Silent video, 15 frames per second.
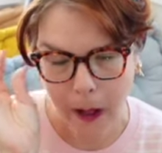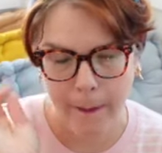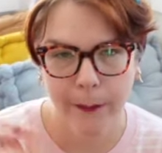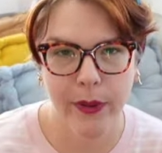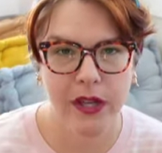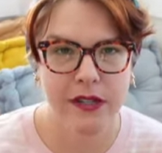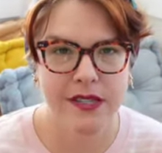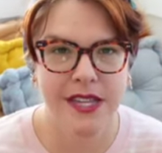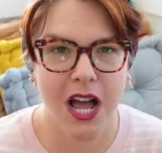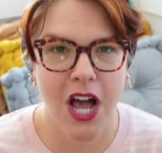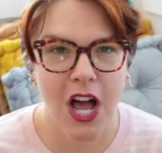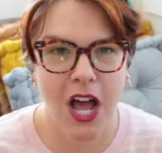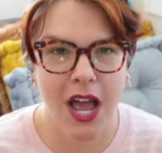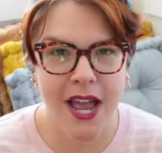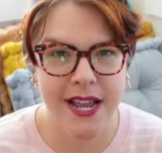books
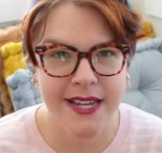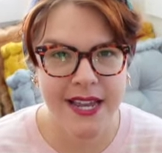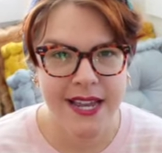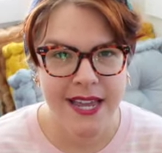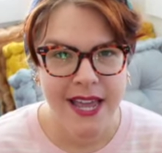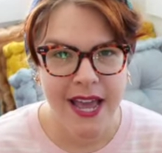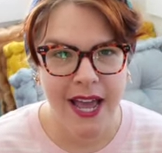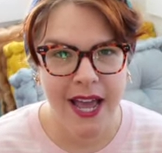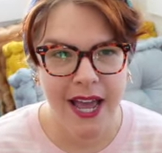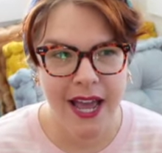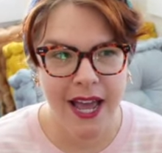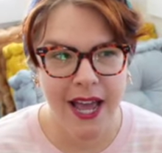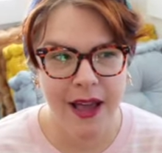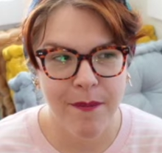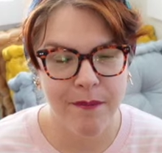on
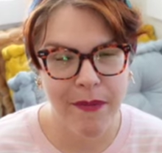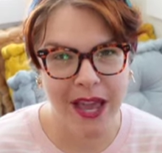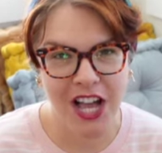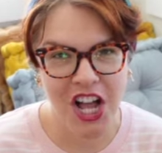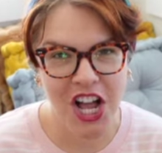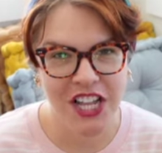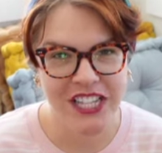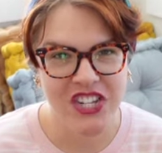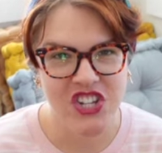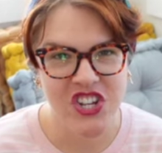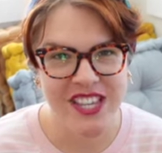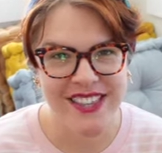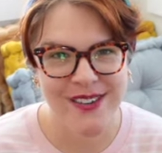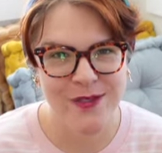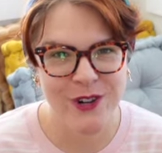
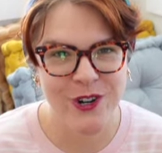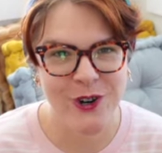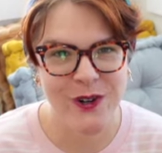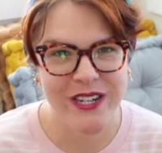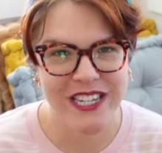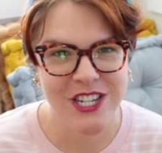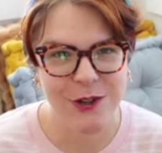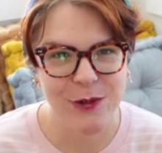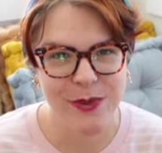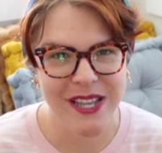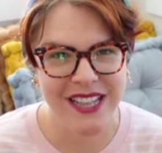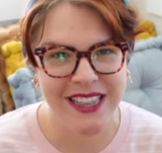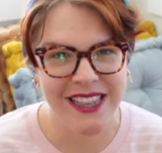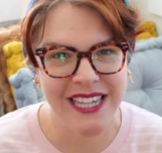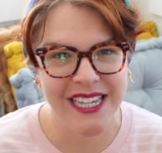mycology that we're going to be
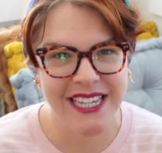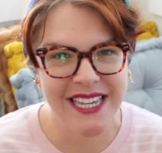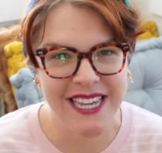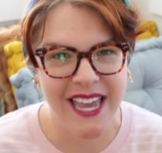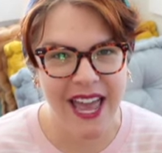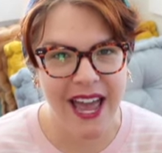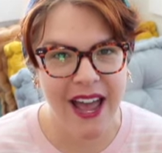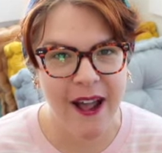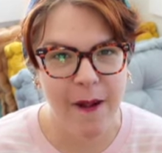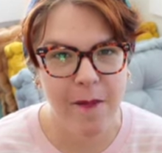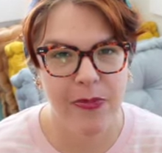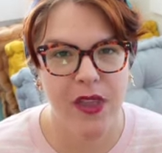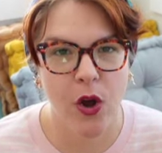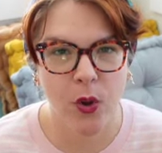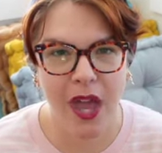looking at.
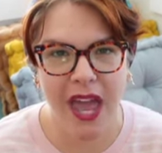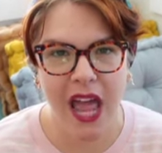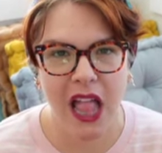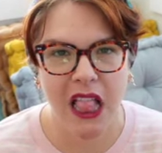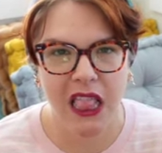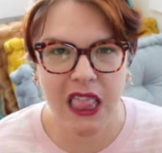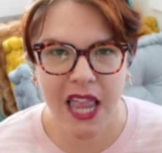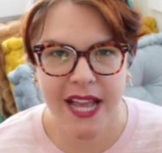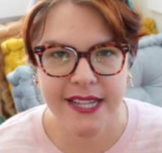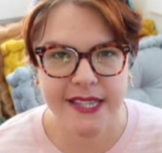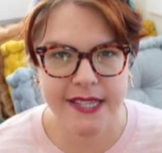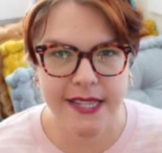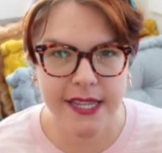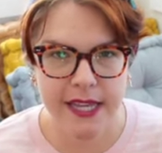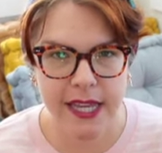Okay,
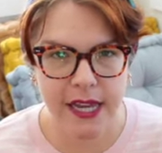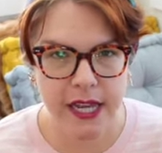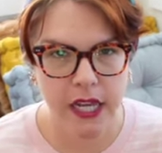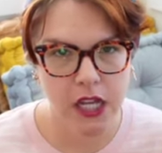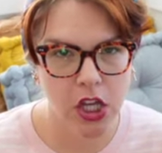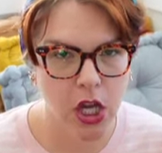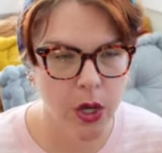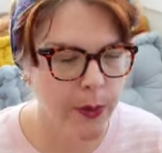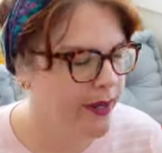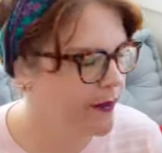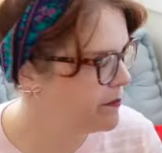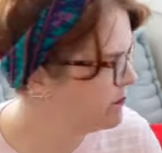let's get going.